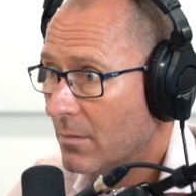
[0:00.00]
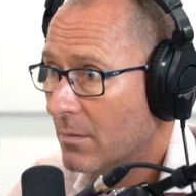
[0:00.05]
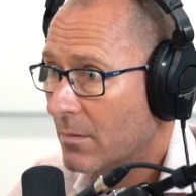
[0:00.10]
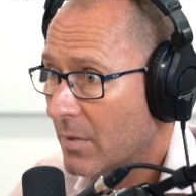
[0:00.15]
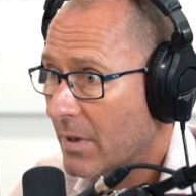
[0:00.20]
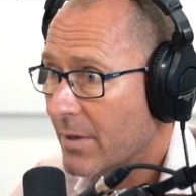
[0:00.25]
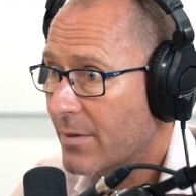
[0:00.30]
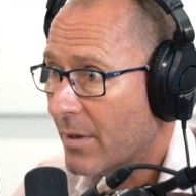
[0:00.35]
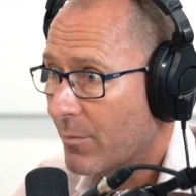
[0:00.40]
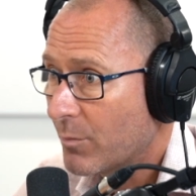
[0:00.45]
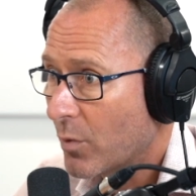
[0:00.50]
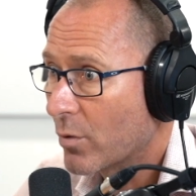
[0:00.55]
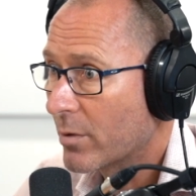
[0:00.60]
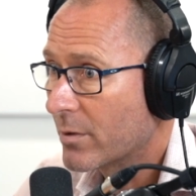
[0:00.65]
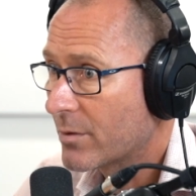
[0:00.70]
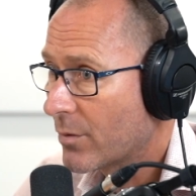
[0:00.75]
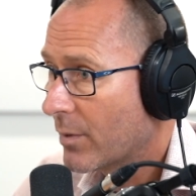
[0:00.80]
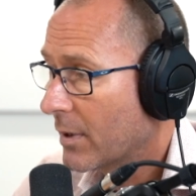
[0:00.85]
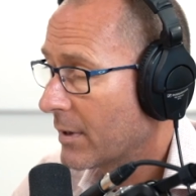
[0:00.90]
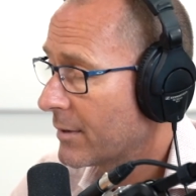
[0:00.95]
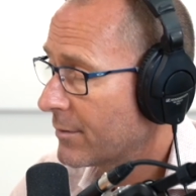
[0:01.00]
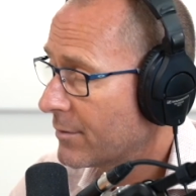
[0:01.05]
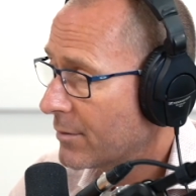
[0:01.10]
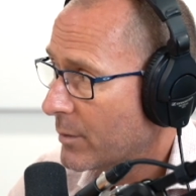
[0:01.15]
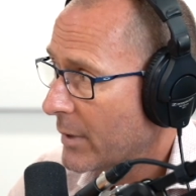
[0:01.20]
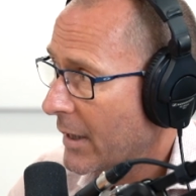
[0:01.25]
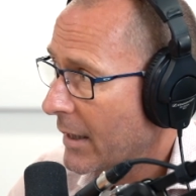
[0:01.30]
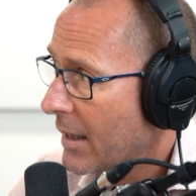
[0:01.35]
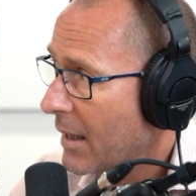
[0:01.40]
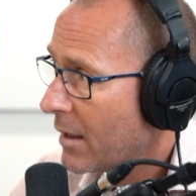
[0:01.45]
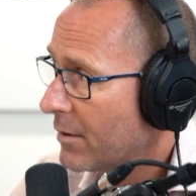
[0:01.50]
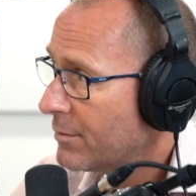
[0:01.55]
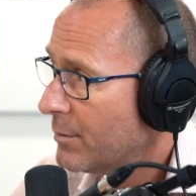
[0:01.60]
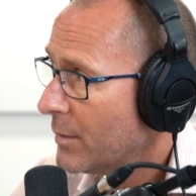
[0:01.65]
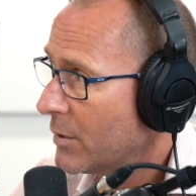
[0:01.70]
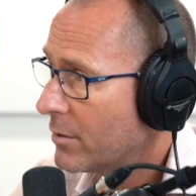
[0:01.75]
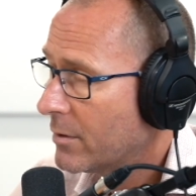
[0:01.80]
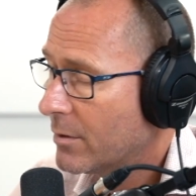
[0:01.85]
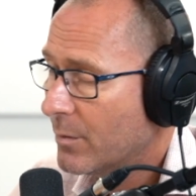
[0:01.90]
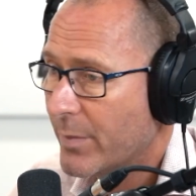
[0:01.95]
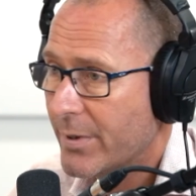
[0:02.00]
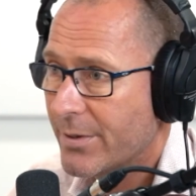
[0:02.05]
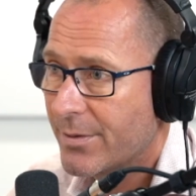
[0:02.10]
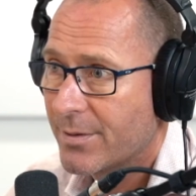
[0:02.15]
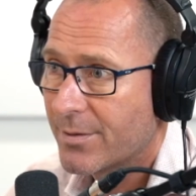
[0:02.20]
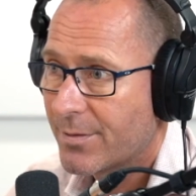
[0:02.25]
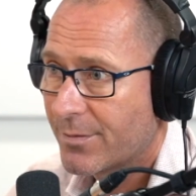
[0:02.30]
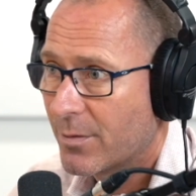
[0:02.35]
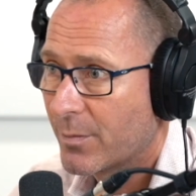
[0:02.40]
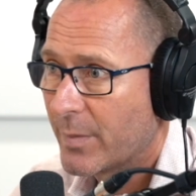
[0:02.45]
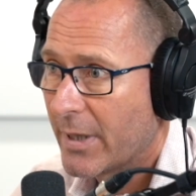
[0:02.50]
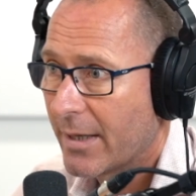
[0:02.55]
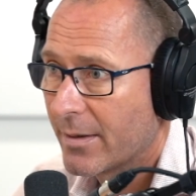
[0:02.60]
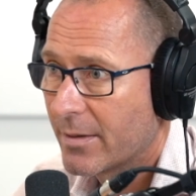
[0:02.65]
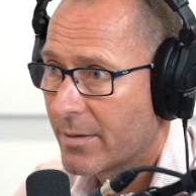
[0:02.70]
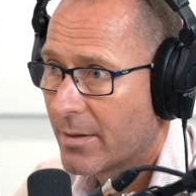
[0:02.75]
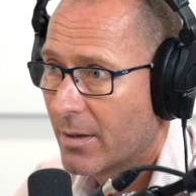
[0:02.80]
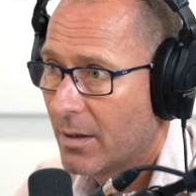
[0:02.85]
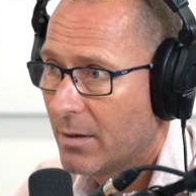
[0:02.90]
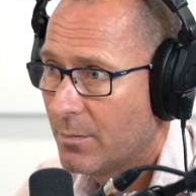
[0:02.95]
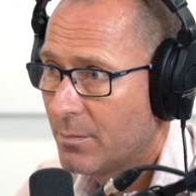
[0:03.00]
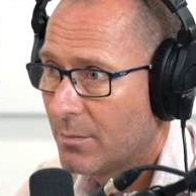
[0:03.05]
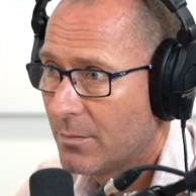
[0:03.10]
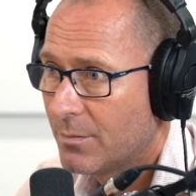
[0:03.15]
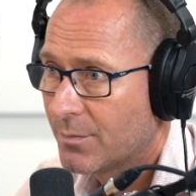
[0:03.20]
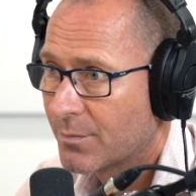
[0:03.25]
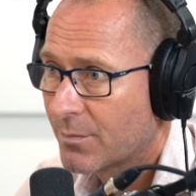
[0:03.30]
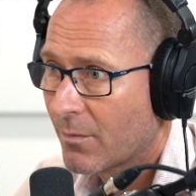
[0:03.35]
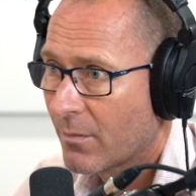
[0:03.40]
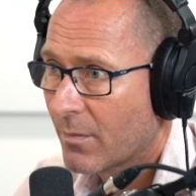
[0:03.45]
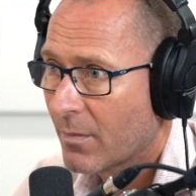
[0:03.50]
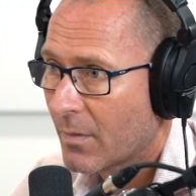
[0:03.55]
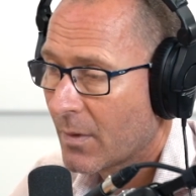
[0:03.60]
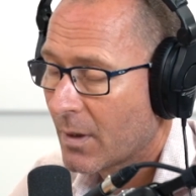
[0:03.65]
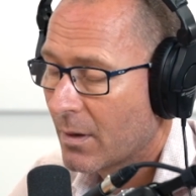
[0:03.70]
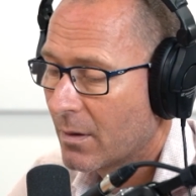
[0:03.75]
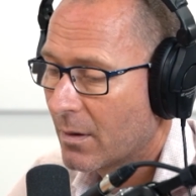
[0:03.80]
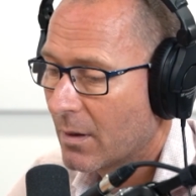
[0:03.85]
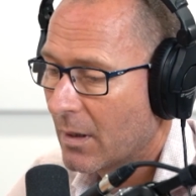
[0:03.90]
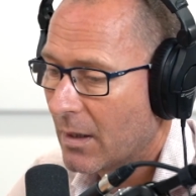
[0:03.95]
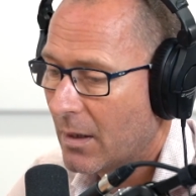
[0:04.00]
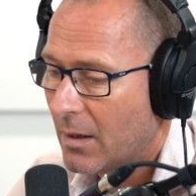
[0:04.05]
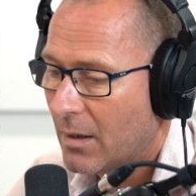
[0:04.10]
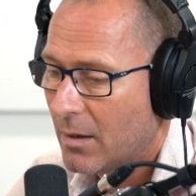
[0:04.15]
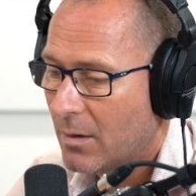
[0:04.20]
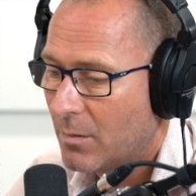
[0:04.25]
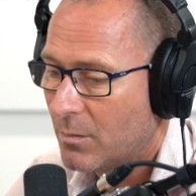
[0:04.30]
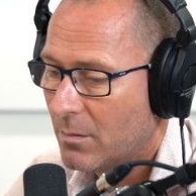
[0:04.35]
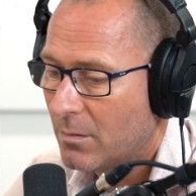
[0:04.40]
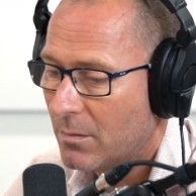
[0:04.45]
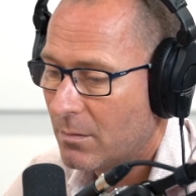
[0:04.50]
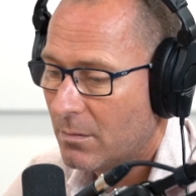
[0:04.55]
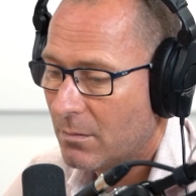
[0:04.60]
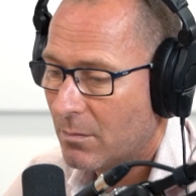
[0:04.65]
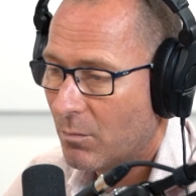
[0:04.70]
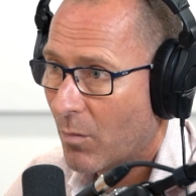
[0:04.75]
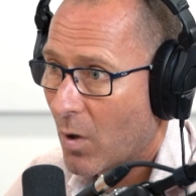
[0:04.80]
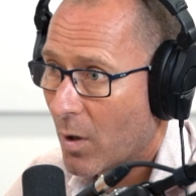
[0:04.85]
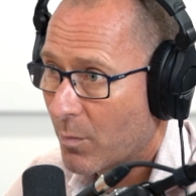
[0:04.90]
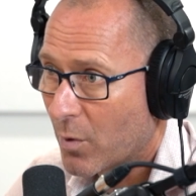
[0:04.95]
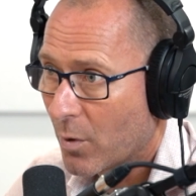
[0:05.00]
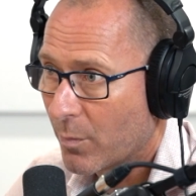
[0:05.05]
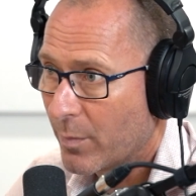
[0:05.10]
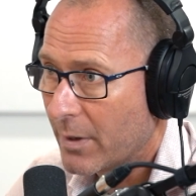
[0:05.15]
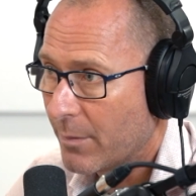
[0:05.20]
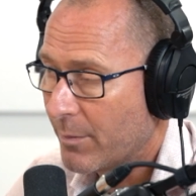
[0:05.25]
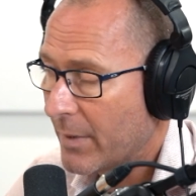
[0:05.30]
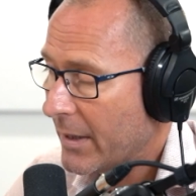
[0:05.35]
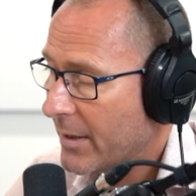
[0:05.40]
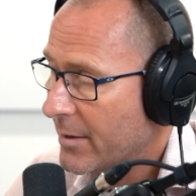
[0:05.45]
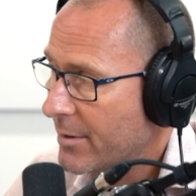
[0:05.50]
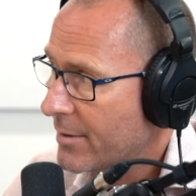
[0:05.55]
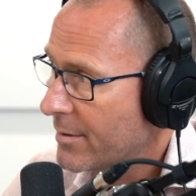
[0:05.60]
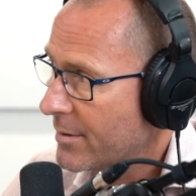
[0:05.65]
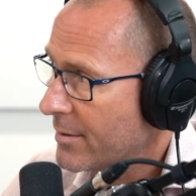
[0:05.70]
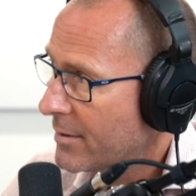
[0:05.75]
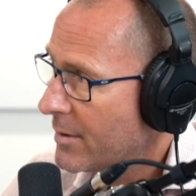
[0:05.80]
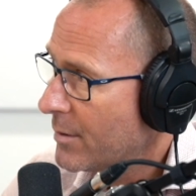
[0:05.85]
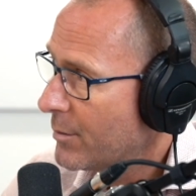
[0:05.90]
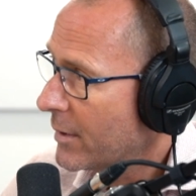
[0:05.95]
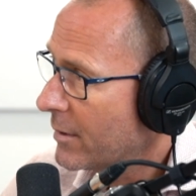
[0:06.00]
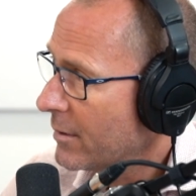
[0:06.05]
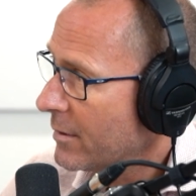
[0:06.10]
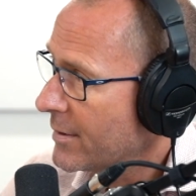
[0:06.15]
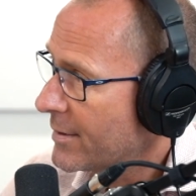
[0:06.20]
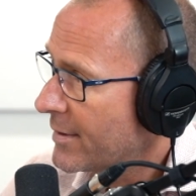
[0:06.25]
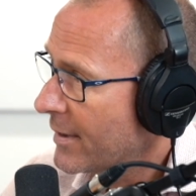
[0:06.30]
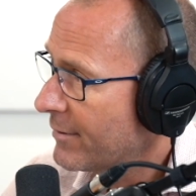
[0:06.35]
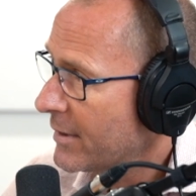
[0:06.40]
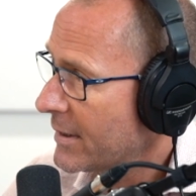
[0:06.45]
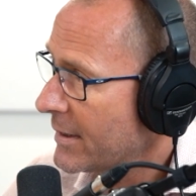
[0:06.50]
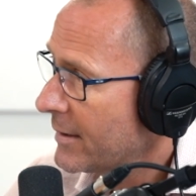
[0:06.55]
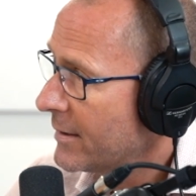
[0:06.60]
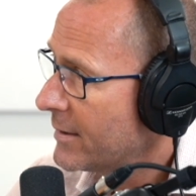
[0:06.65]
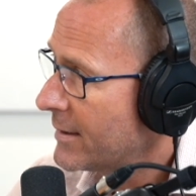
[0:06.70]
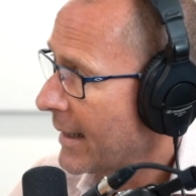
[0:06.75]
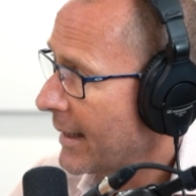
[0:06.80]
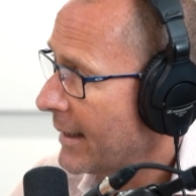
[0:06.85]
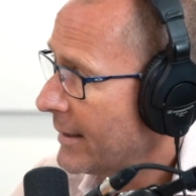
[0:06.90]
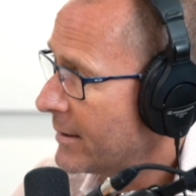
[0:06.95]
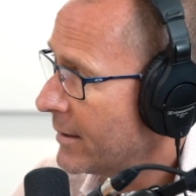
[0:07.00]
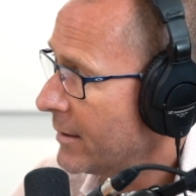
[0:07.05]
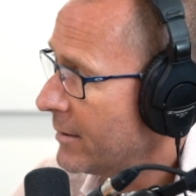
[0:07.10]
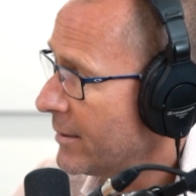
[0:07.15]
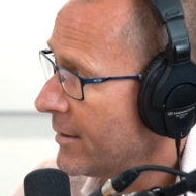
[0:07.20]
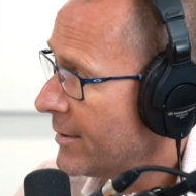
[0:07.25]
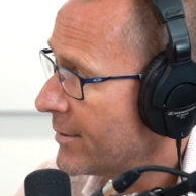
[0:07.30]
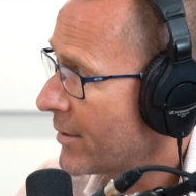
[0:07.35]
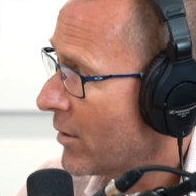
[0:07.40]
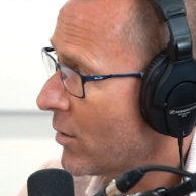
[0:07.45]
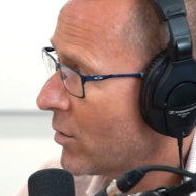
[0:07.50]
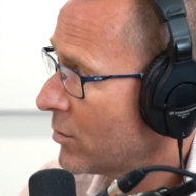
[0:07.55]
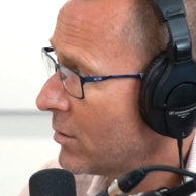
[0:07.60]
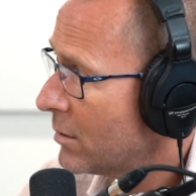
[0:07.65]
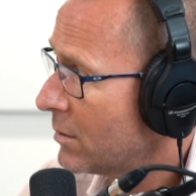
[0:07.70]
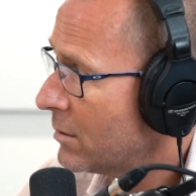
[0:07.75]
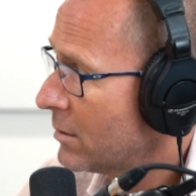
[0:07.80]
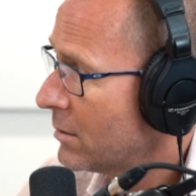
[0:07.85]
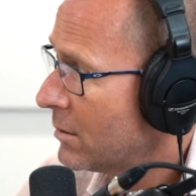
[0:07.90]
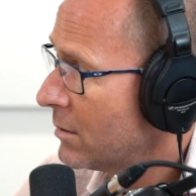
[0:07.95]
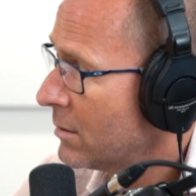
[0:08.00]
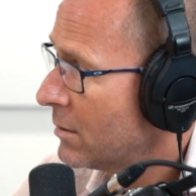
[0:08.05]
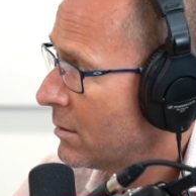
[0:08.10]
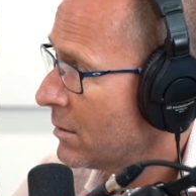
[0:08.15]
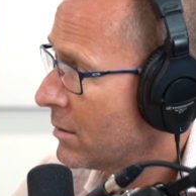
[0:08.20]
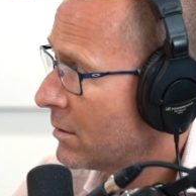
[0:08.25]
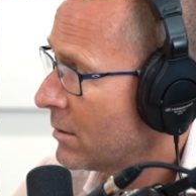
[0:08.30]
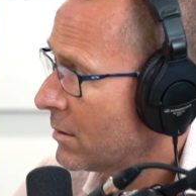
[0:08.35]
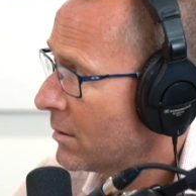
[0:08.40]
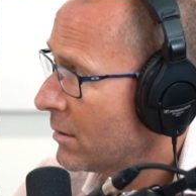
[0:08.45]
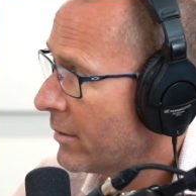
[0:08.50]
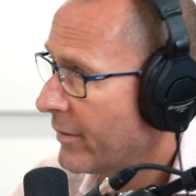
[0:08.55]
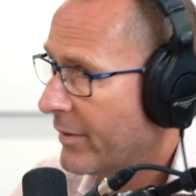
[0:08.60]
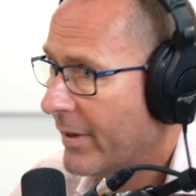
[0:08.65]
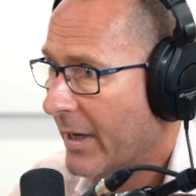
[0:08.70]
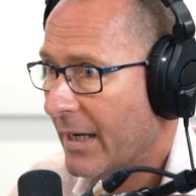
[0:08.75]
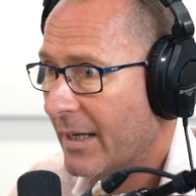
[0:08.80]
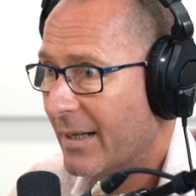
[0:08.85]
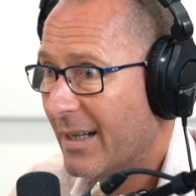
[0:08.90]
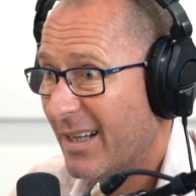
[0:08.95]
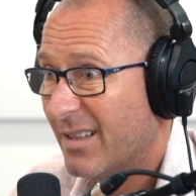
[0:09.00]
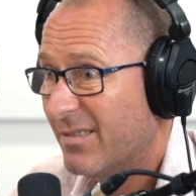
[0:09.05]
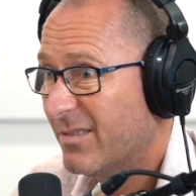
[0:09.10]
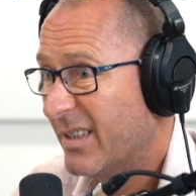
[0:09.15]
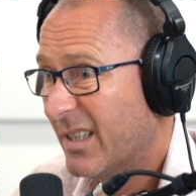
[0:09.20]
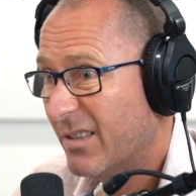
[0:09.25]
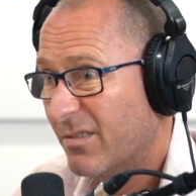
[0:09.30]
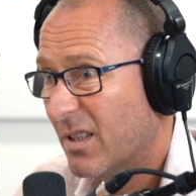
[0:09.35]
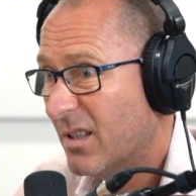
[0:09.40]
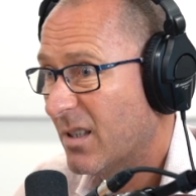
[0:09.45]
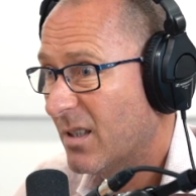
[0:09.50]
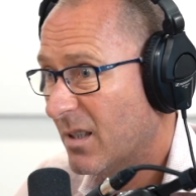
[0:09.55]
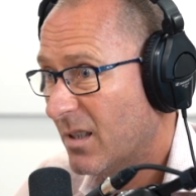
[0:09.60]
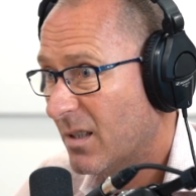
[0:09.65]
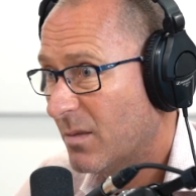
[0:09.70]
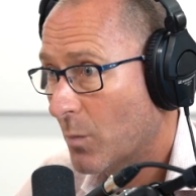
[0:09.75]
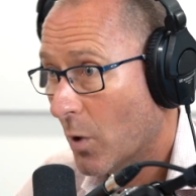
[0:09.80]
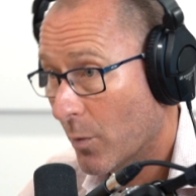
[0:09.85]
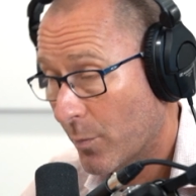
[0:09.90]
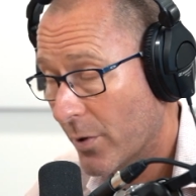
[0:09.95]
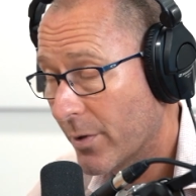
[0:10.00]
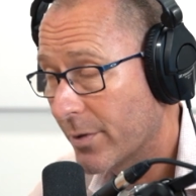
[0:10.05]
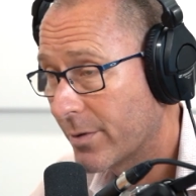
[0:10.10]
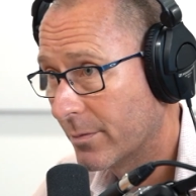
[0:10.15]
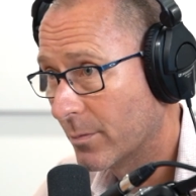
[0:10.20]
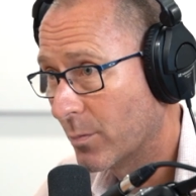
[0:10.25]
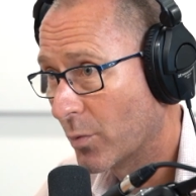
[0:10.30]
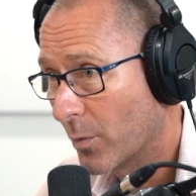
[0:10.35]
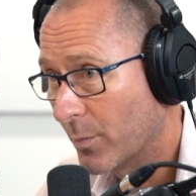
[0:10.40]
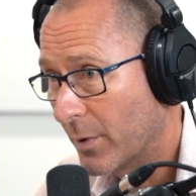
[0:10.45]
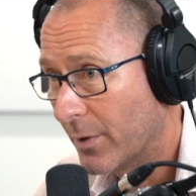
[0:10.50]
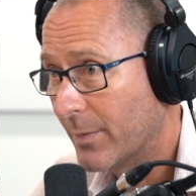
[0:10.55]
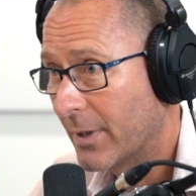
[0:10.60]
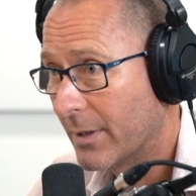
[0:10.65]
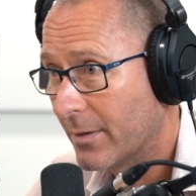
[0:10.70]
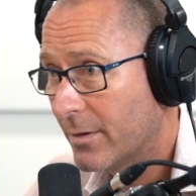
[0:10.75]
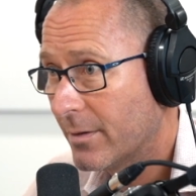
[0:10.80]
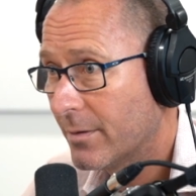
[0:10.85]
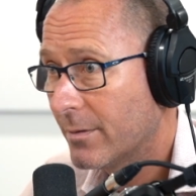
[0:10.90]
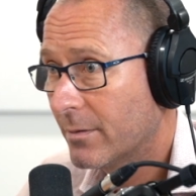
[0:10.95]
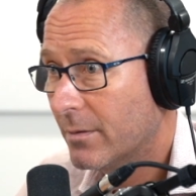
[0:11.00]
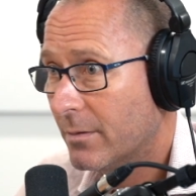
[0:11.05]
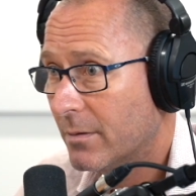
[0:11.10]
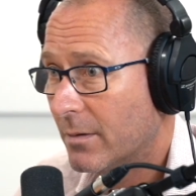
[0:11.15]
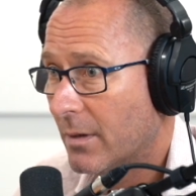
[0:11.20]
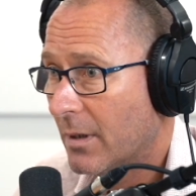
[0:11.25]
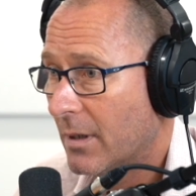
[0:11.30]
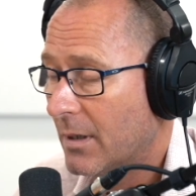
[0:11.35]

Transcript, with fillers: Yep. Because they bought a dwelling for about half a million and business for about the same. Yep. Um, my property managers are typically 17 to 18 years old mm. that have never, my personal property managers, mm.